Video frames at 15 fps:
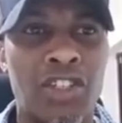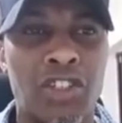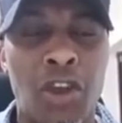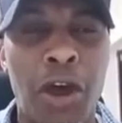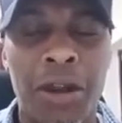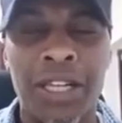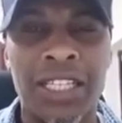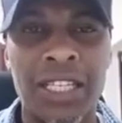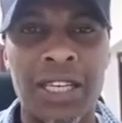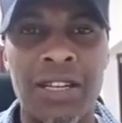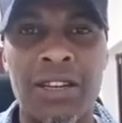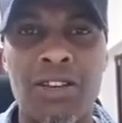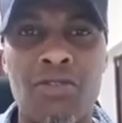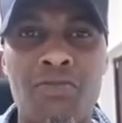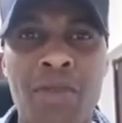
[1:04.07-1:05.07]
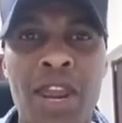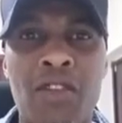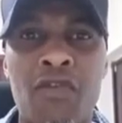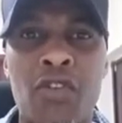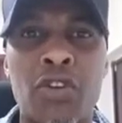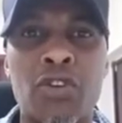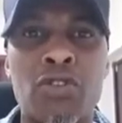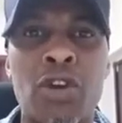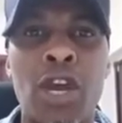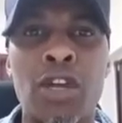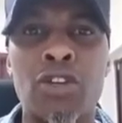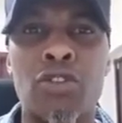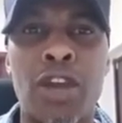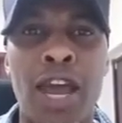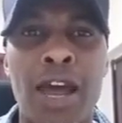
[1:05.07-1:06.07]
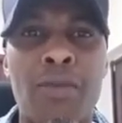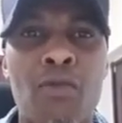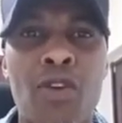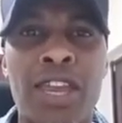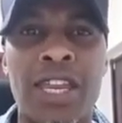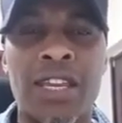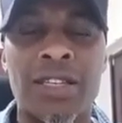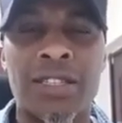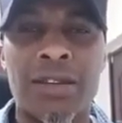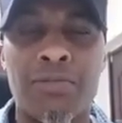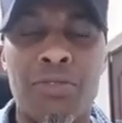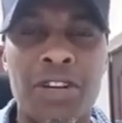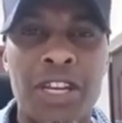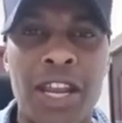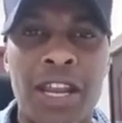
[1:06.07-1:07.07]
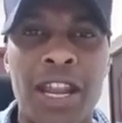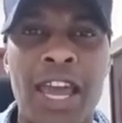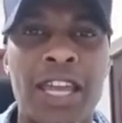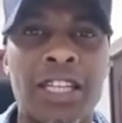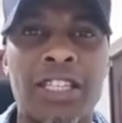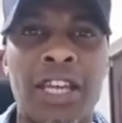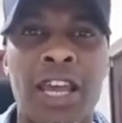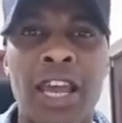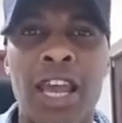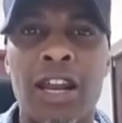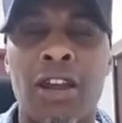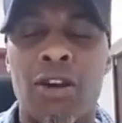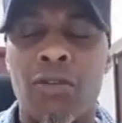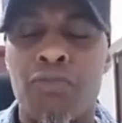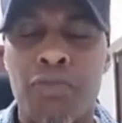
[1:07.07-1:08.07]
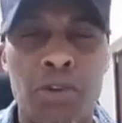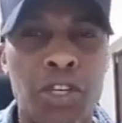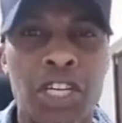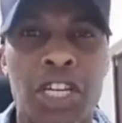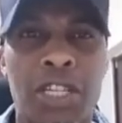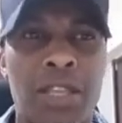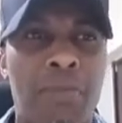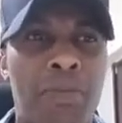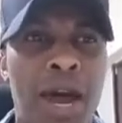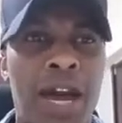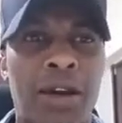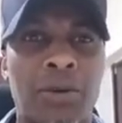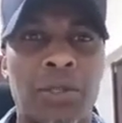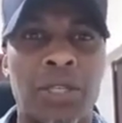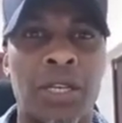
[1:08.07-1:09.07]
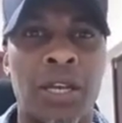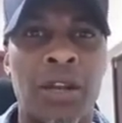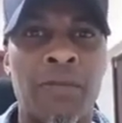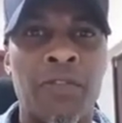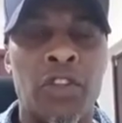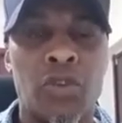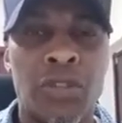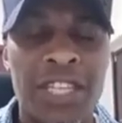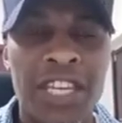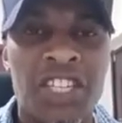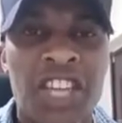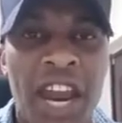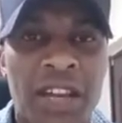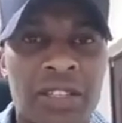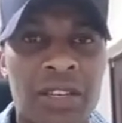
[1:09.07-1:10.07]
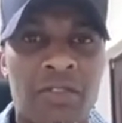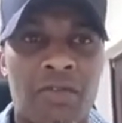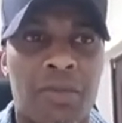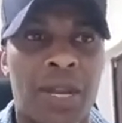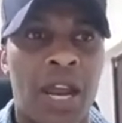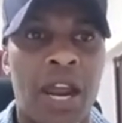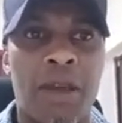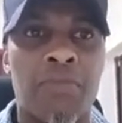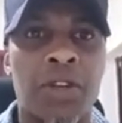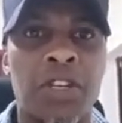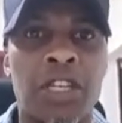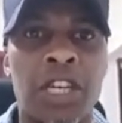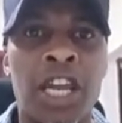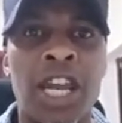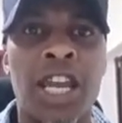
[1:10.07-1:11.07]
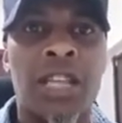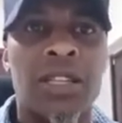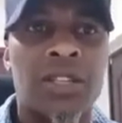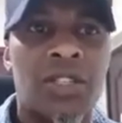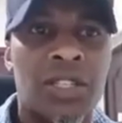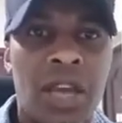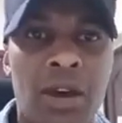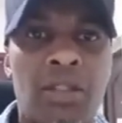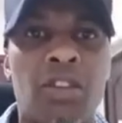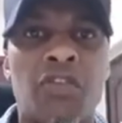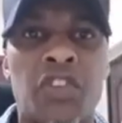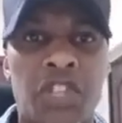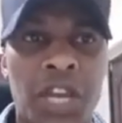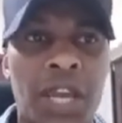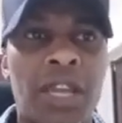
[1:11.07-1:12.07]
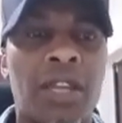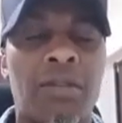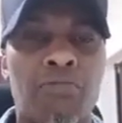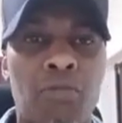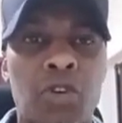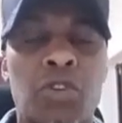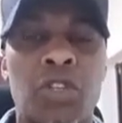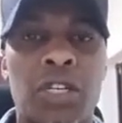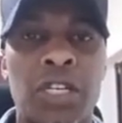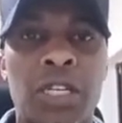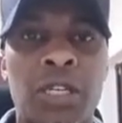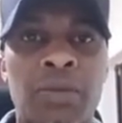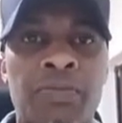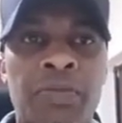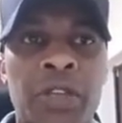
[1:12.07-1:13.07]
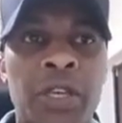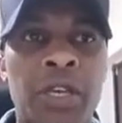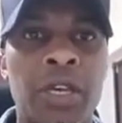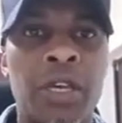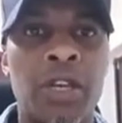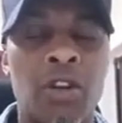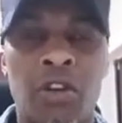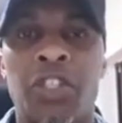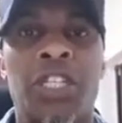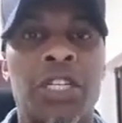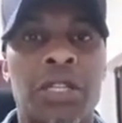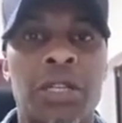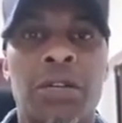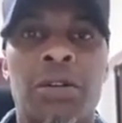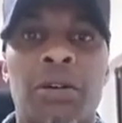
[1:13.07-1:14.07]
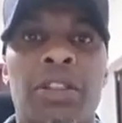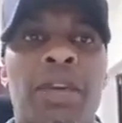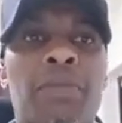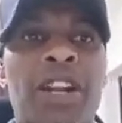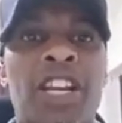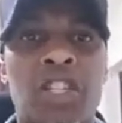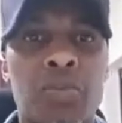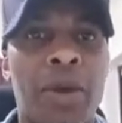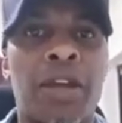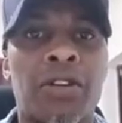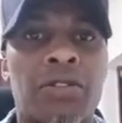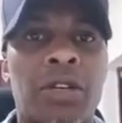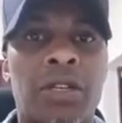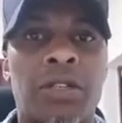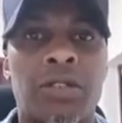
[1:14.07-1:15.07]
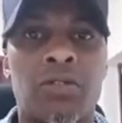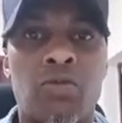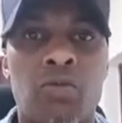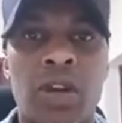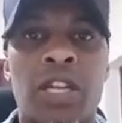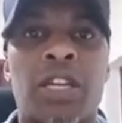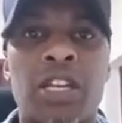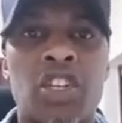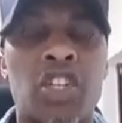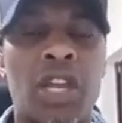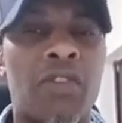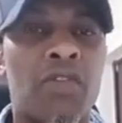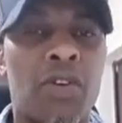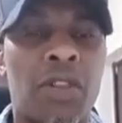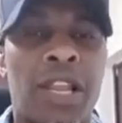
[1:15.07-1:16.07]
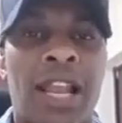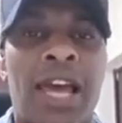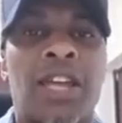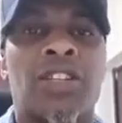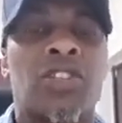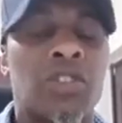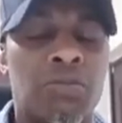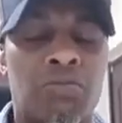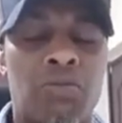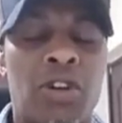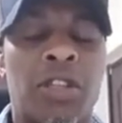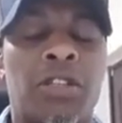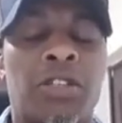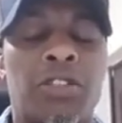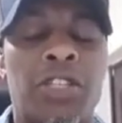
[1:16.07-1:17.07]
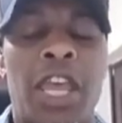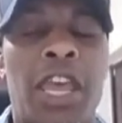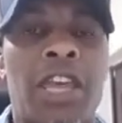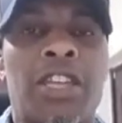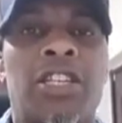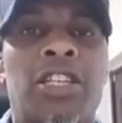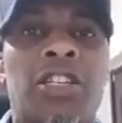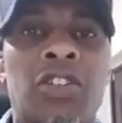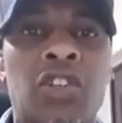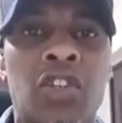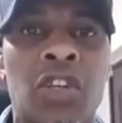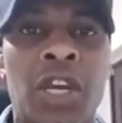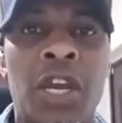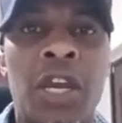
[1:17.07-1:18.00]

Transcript: totally inhumane for you to come waking somebody at night and pushing them out. So these acts have been happening in the south of China mostly, not in the north. I'm an expatriate working in China for the last more than 10 years.